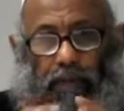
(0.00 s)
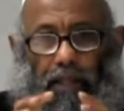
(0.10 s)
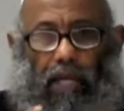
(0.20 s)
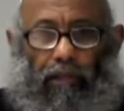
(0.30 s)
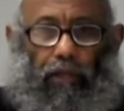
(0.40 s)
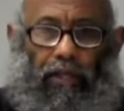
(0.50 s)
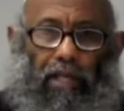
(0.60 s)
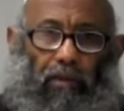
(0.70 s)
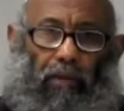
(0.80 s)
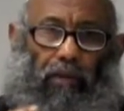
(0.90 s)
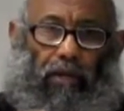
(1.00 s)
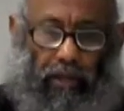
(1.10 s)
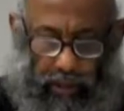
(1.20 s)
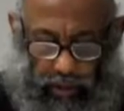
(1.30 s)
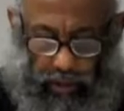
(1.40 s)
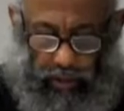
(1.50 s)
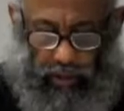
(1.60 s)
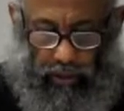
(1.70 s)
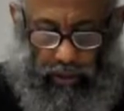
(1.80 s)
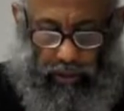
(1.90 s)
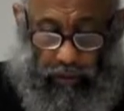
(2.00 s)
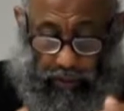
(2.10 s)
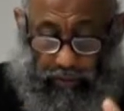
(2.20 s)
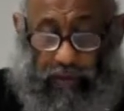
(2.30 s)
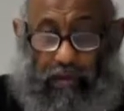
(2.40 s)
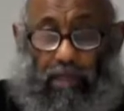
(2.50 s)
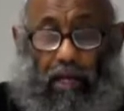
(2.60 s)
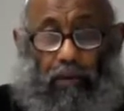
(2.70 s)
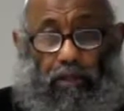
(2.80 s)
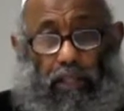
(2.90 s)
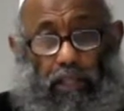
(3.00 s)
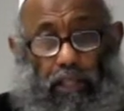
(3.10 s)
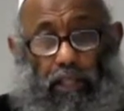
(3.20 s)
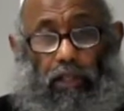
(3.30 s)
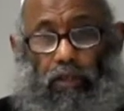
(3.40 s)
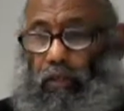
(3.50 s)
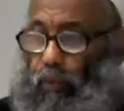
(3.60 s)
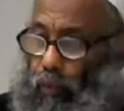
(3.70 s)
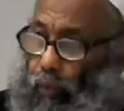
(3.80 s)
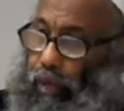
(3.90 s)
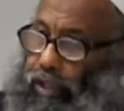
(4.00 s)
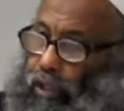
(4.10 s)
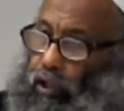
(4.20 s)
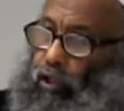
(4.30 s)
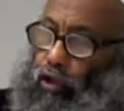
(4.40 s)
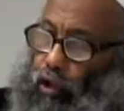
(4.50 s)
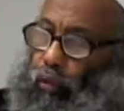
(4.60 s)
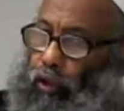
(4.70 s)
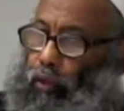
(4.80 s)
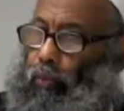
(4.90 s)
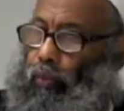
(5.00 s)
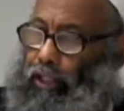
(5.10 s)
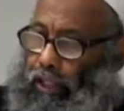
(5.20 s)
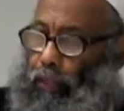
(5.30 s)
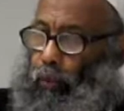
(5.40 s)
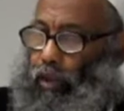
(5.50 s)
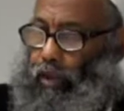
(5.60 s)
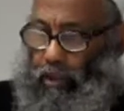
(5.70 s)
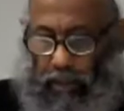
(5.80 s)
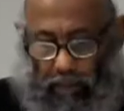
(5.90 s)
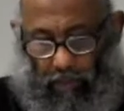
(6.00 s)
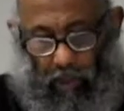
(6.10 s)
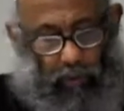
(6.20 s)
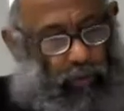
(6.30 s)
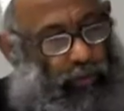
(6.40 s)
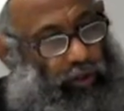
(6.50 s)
like for example, the first type, which is each one is not required to put equal amount of